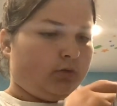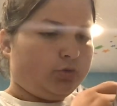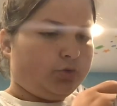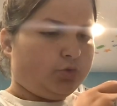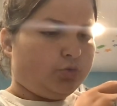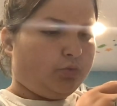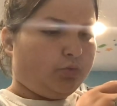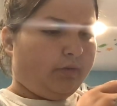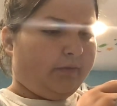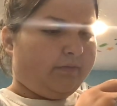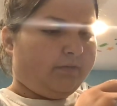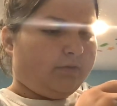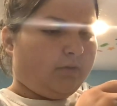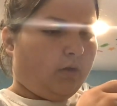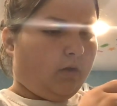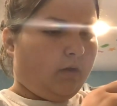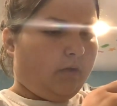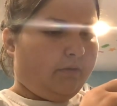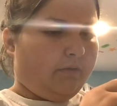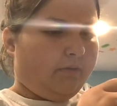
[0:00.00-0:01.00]
drift
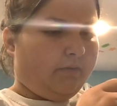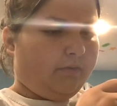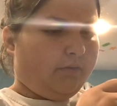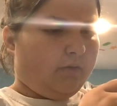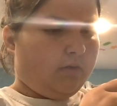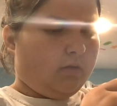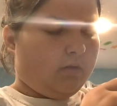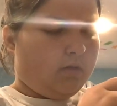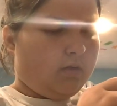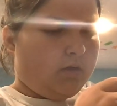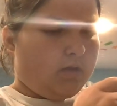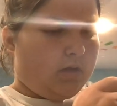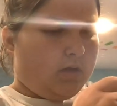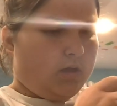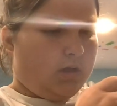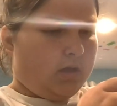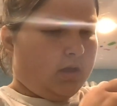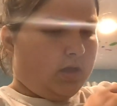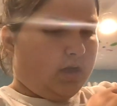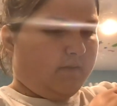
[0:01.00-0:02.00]
off
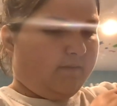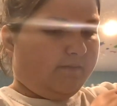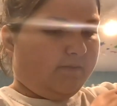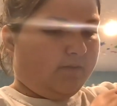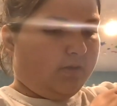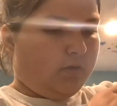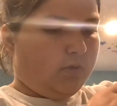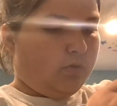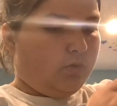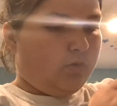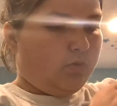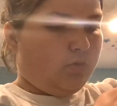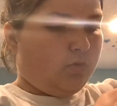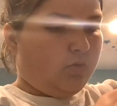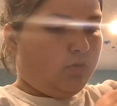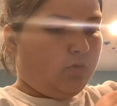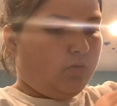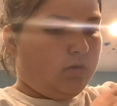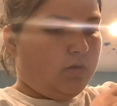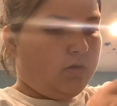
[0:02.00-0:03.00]
if
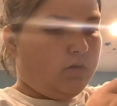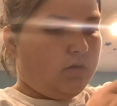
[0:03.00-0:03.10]
you